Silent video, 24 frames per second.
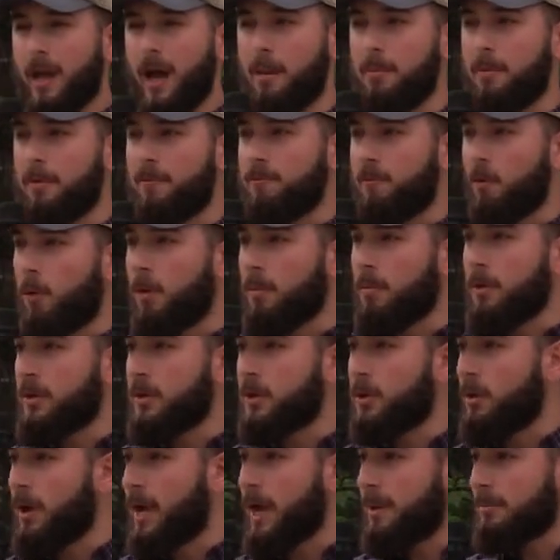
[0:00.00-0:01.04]
I'm a former
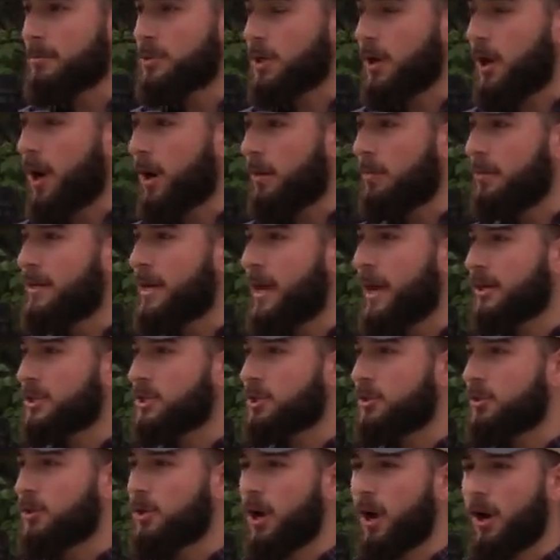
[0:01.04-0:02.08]
New Hampshire Army
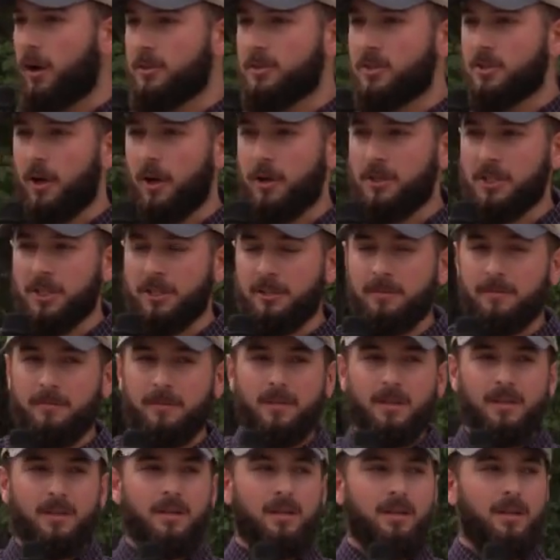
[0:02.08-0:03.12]
National Guard Sergeant.
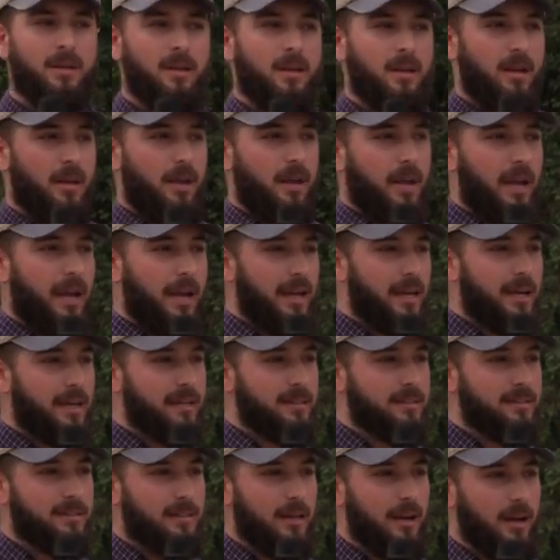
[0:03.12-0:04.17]

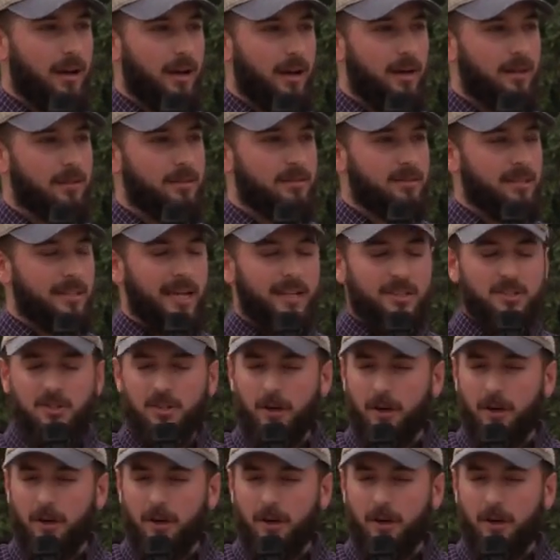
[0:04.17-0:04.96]
And uh, to get